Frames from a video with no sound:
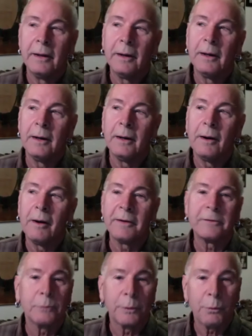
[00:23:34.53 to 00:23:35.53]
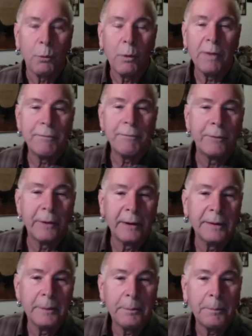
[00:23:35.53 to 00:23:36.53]
Artists with one foot in
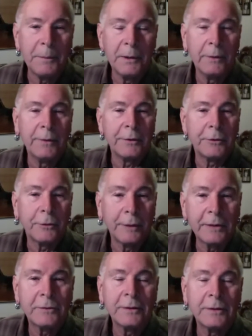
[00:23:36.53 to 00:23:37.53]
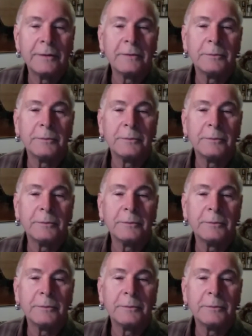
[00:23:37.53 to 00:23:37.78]
the traditions,